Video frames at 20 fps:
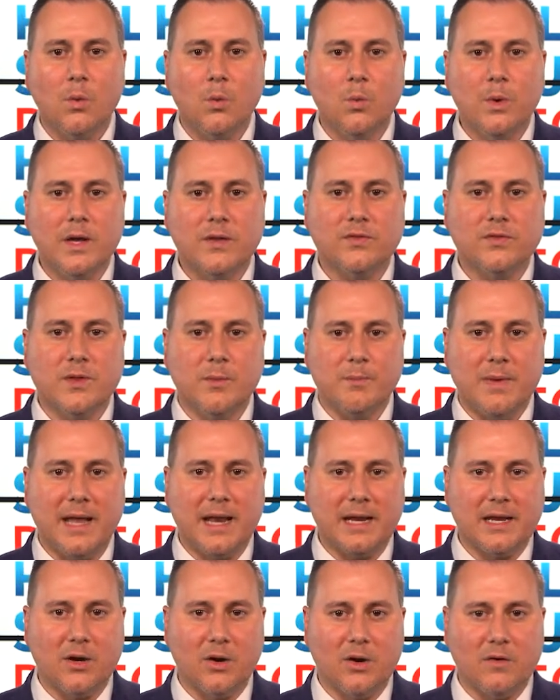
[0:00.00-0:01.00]
with the
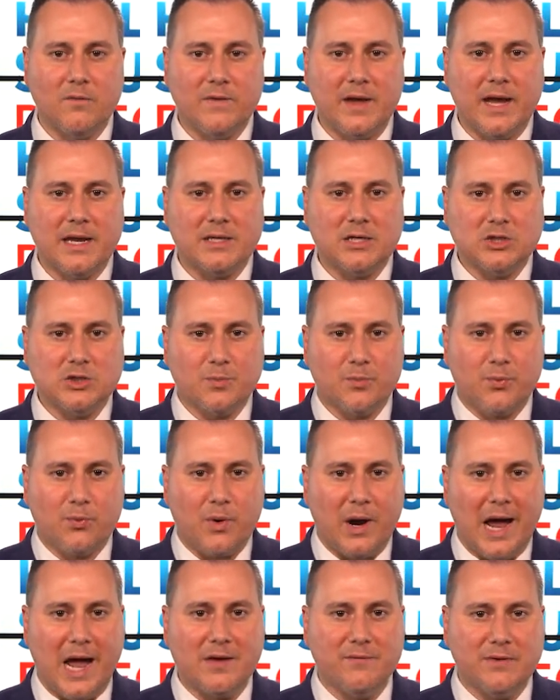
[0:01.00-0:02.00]
Medicare Advantage
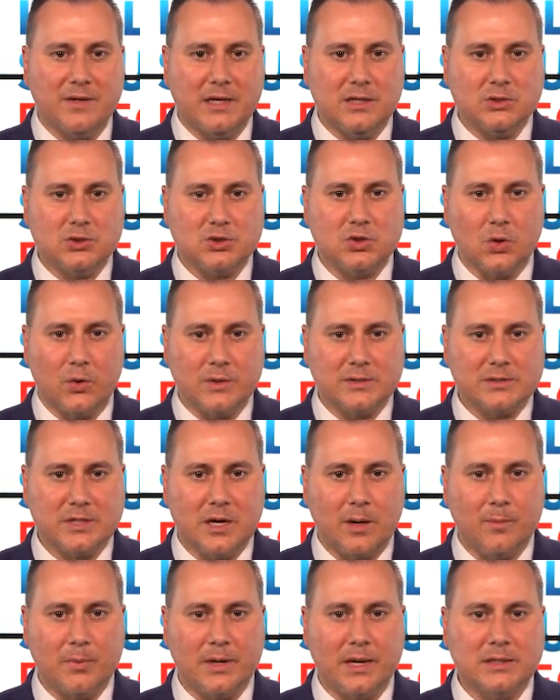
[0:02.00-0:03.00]
private insurance
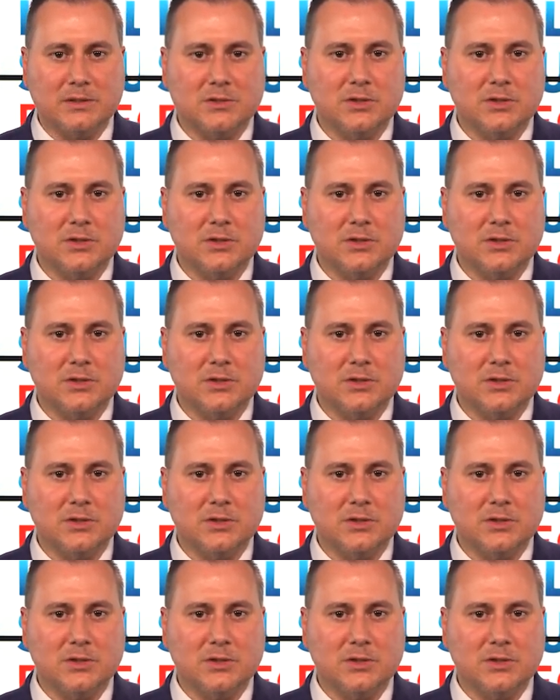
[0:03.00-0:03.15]
company.